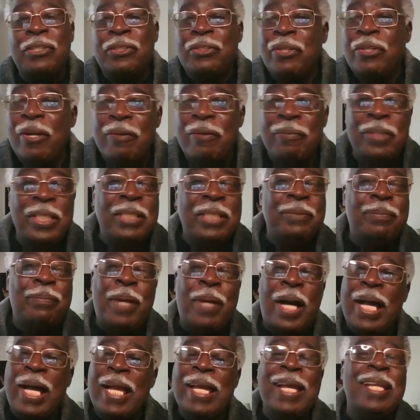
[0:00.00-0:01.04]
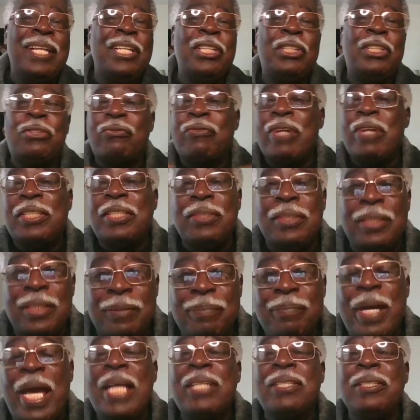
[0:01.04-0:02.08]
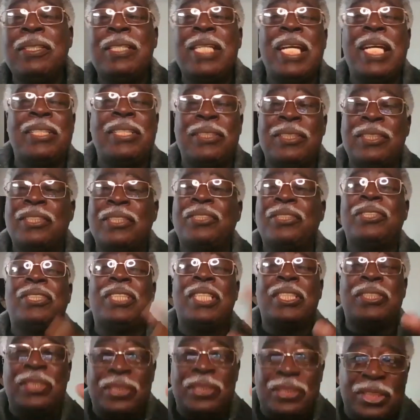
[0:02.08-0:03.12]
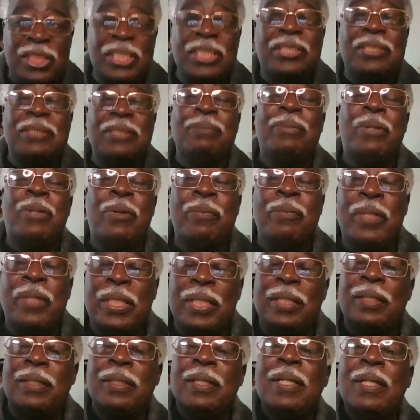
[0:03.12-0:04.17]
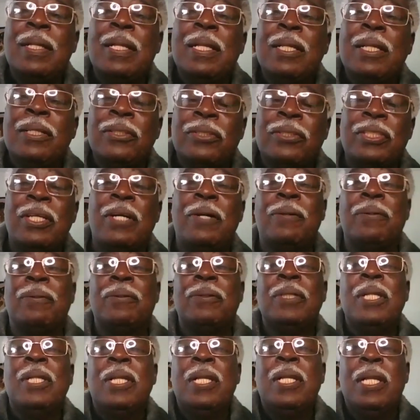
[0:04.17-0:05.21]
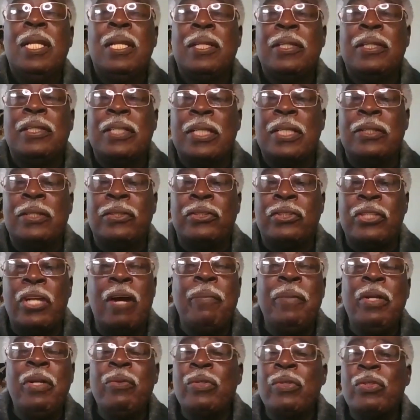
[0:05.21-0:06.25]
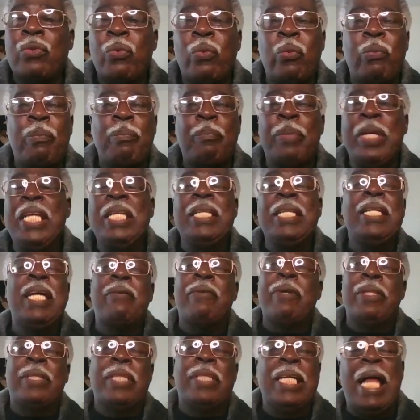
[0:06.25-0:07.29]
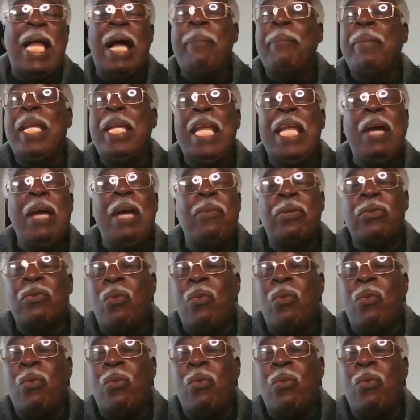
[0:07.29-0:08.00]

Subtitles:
Germany by any stretch of the imagination. This is just a teaching moment here. So Germany was beating everything. I mean, they was